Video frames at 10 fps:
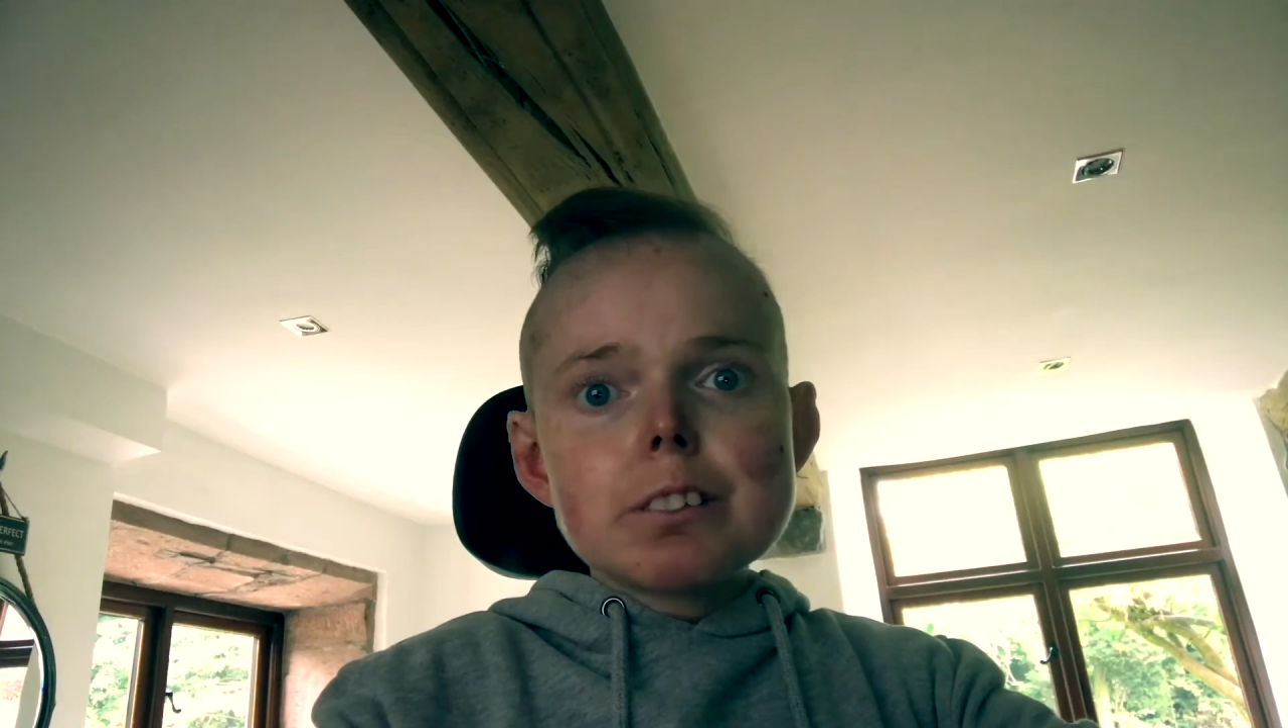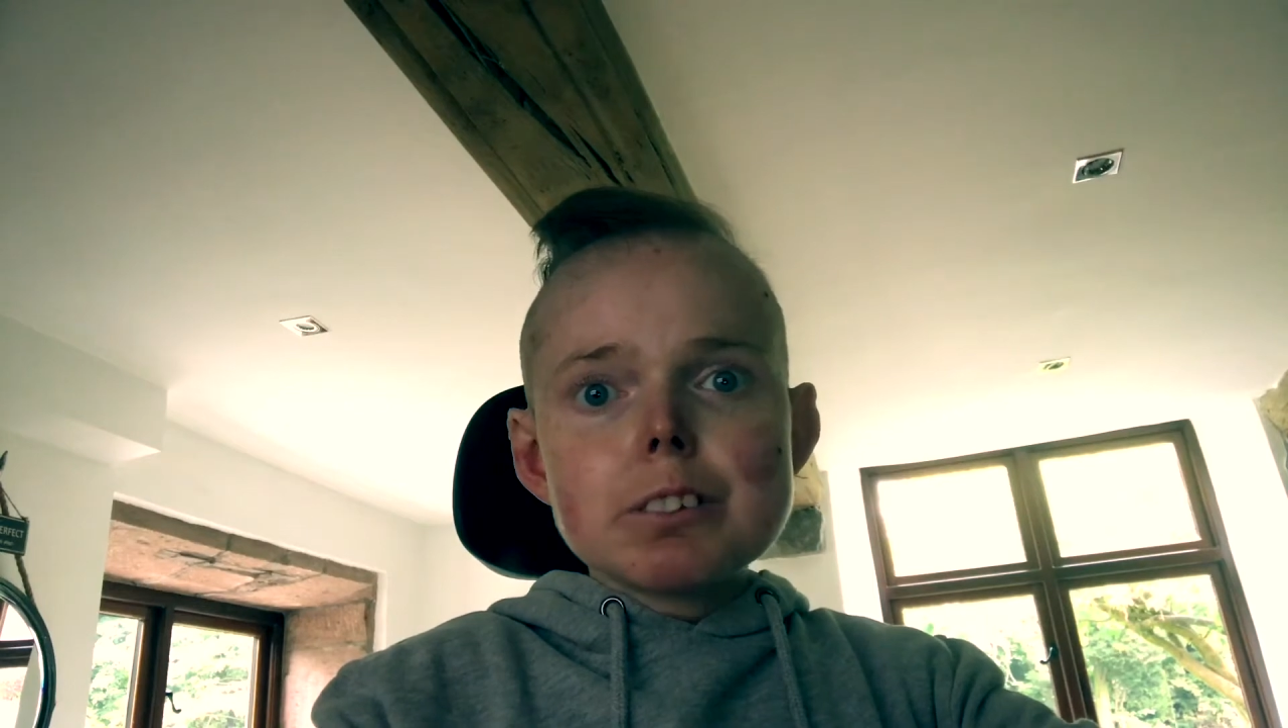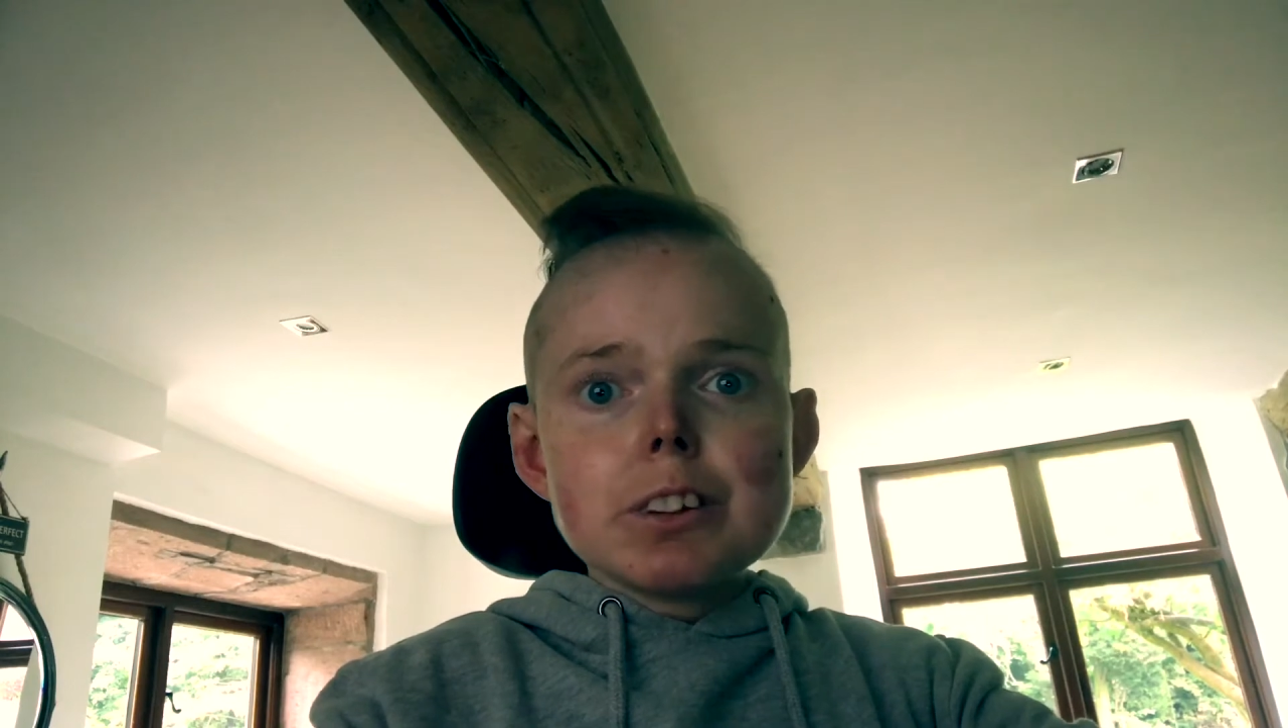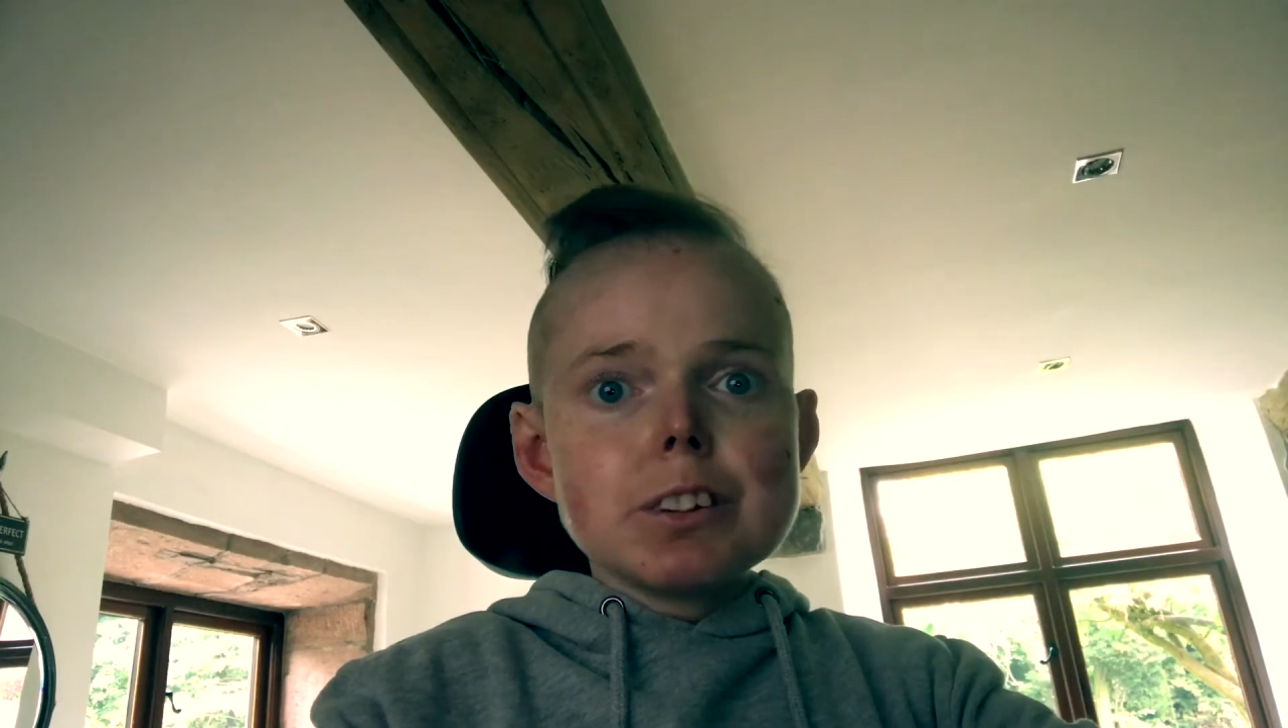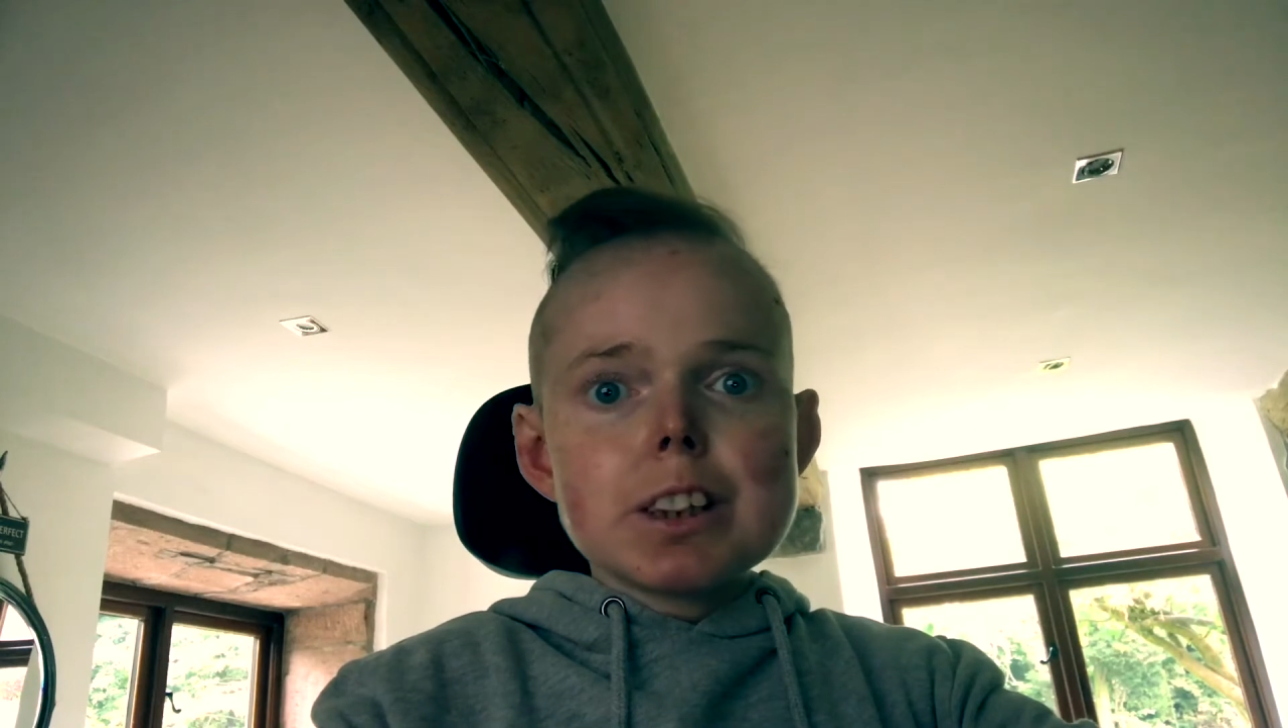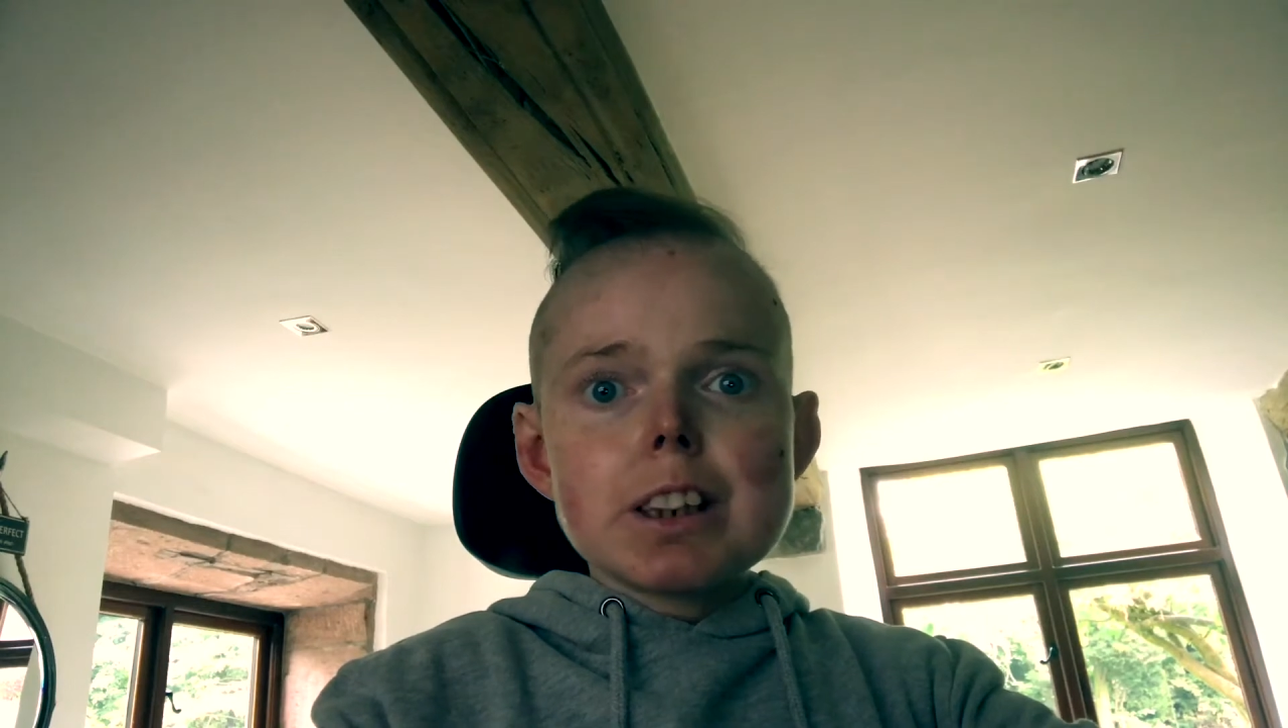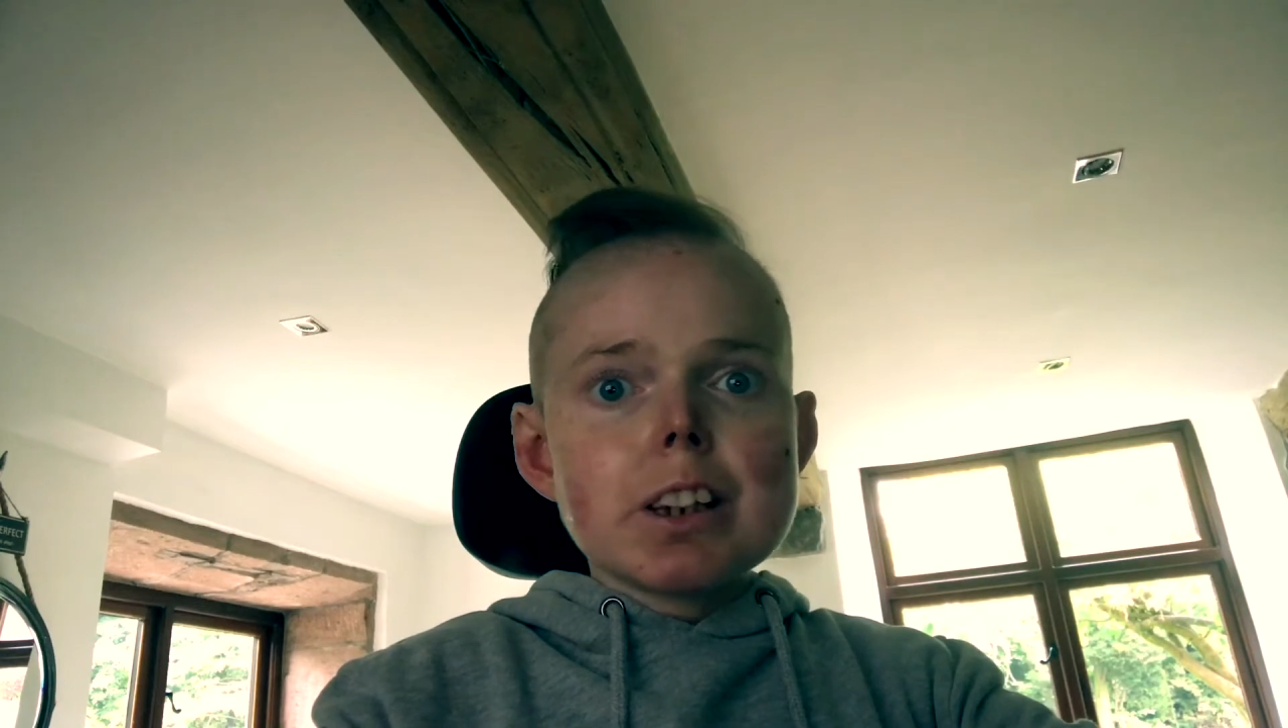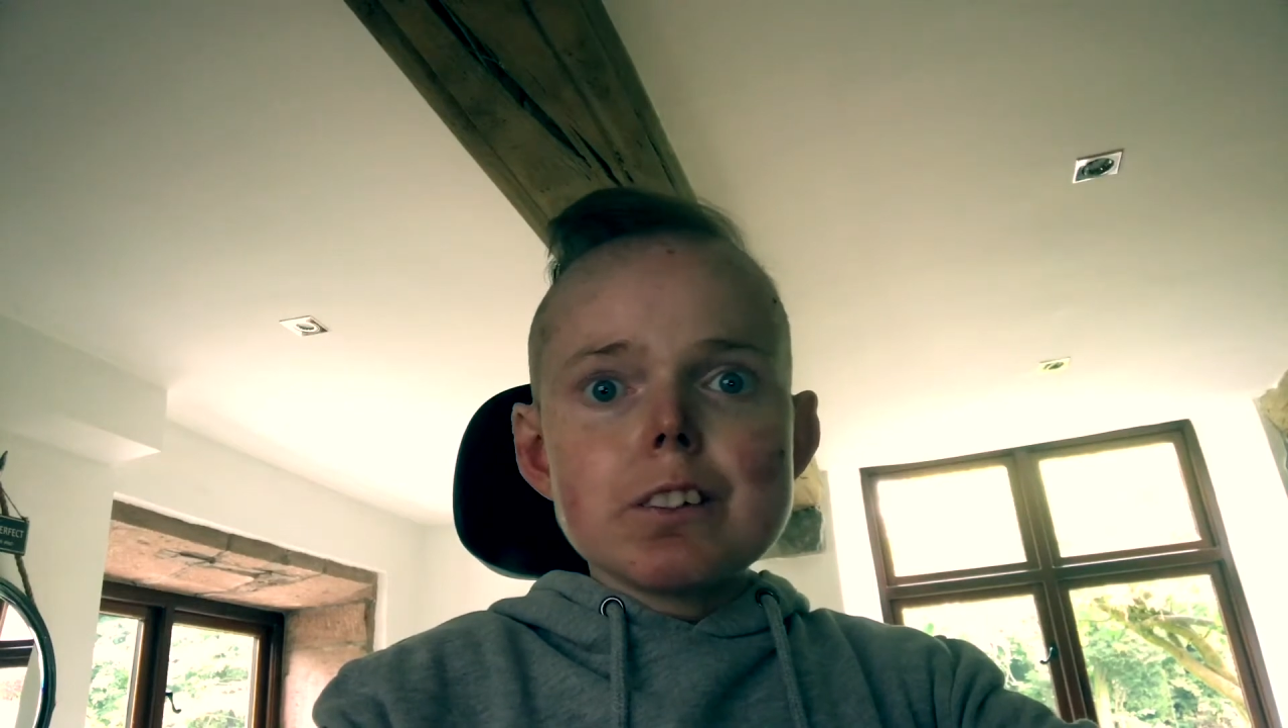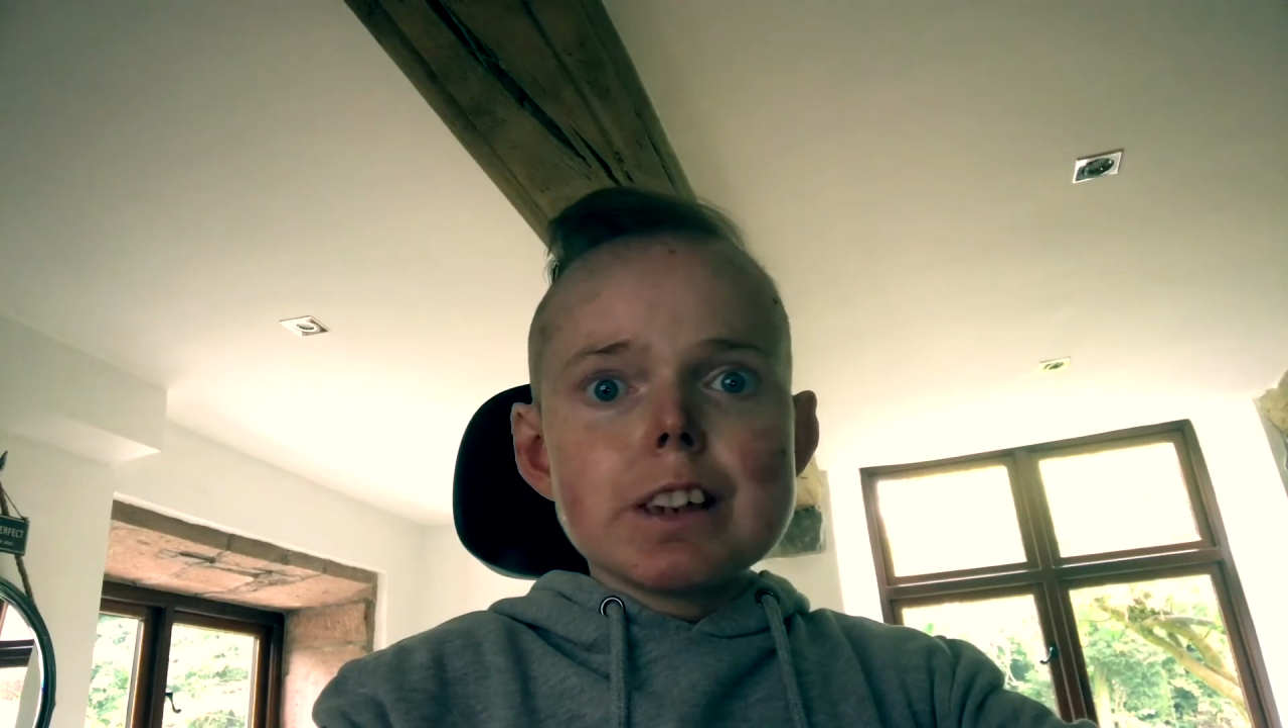we usually go